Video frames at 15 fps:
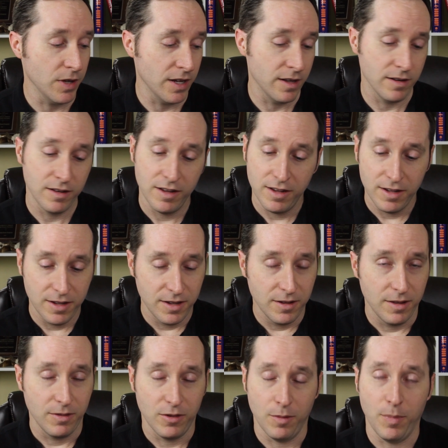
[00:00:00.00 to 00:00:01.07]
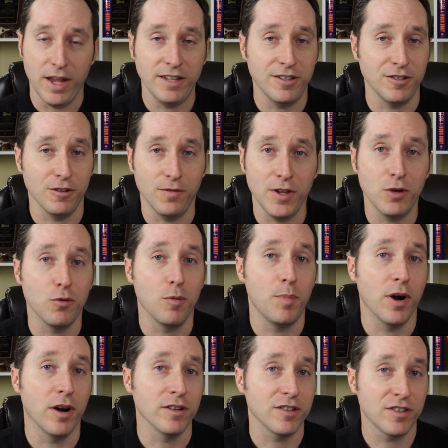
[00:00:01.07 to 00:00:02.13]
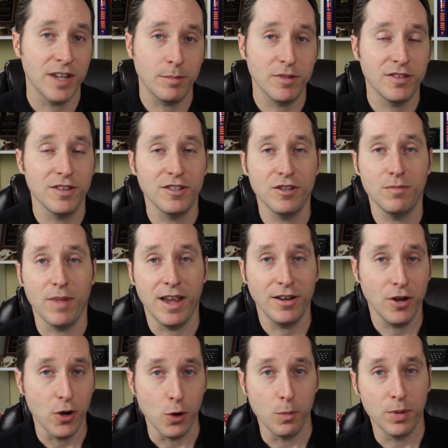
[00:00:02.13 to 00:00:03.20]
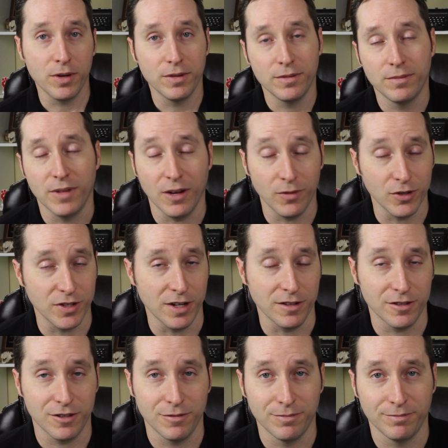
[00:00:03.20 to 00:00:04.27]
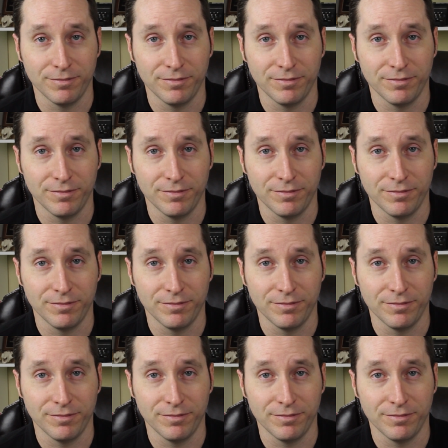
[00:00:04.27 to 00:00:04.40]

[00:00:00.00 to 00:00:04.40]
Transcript: been the basis of equal parts skepticism and hope ever since.